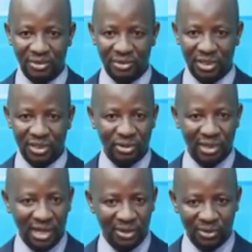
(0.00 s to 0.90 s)
So that's
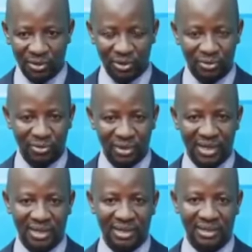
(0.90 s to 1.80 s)
how we went to
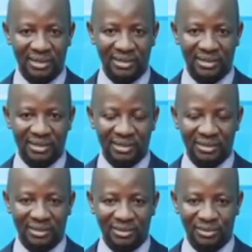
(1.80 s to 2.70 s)
Mbarara.
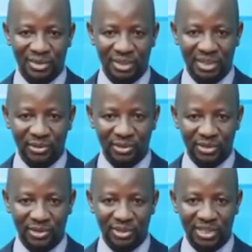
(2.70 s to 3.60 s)
Bushenyi
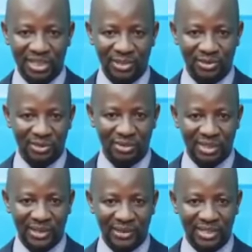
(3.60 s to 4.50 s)
was not scheduled,
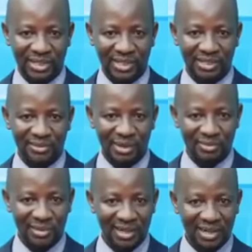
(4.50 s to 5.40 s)
but they were excited
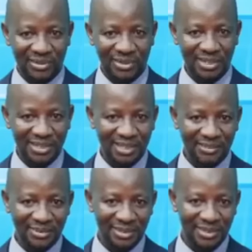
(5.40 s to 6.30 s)
by Mbarara. So they
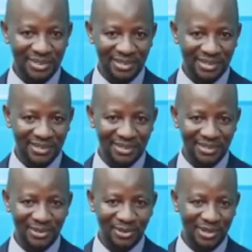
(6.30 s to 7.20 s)
said, please,
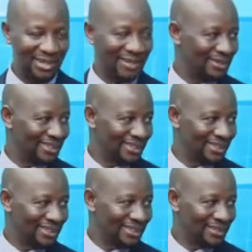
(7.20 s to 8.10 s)
since you are around,
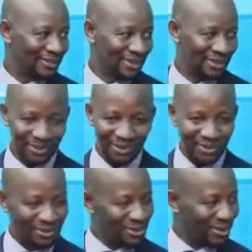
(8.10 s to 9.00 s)
why don't
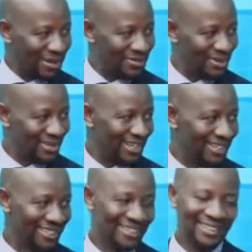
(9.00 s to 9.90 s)
you also come here?
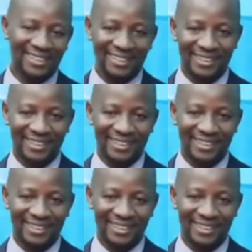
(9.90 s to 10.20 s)
Mm-hmm.